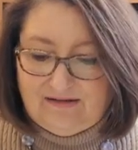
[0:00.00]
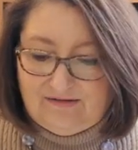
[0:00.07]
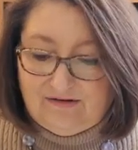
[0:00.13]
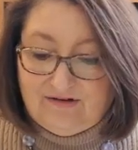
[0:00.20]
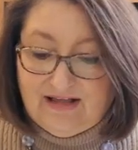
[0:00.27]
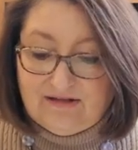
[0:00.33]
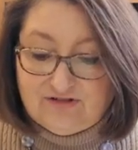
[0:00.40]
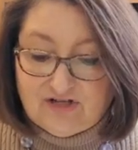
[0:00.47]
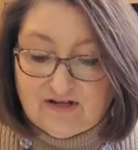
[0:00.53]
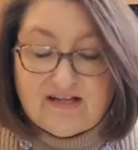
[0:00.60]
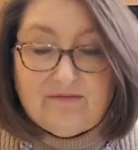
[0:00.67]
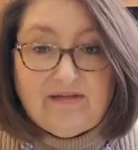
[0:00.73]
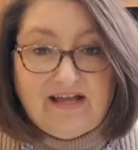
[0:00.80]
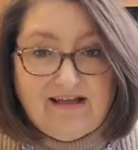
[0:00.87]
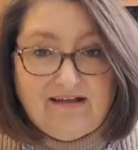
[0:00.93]
They're now
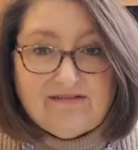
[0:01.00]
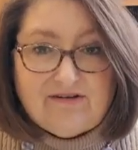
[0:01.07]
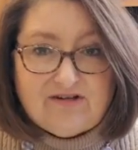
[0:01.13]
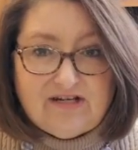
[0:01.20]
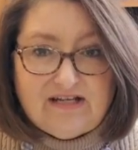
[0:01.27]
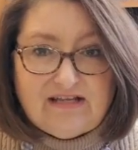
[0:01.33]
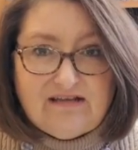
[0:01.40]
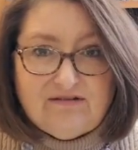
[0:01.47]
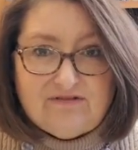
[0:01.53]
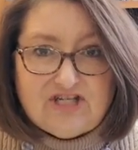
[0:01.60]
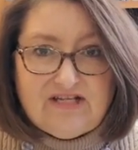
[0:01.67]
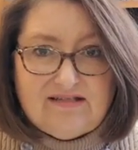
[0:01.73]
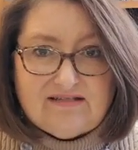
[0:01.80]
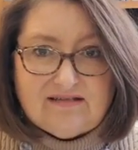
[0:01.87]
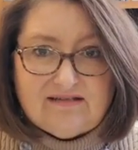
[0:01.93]
talking about how they're going to kill
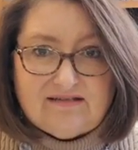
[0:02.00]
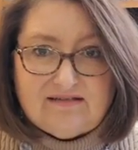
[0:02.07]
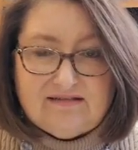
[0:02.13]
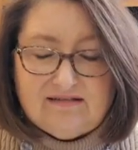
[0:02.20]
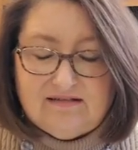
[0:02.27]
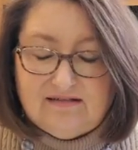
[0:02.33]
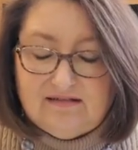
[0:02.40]
Jesus.